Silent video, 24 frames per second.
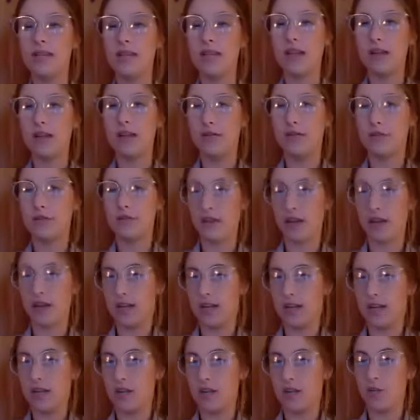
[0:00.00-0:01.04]
So it's
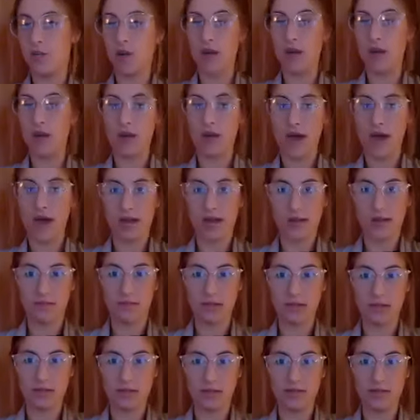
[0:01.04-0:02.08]
kind of great the way my
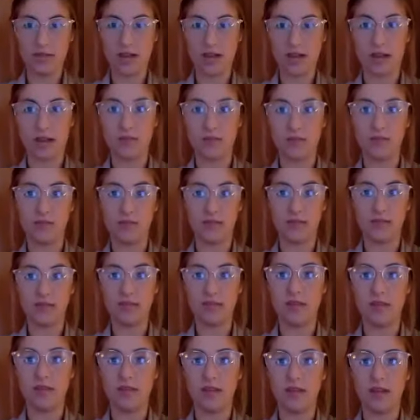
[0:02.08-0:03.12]
company was set up,
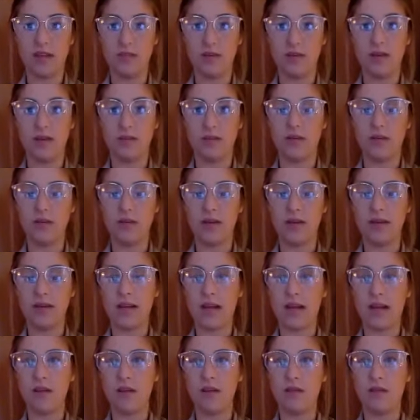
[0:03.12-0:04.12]
specifically that I'm working for right now.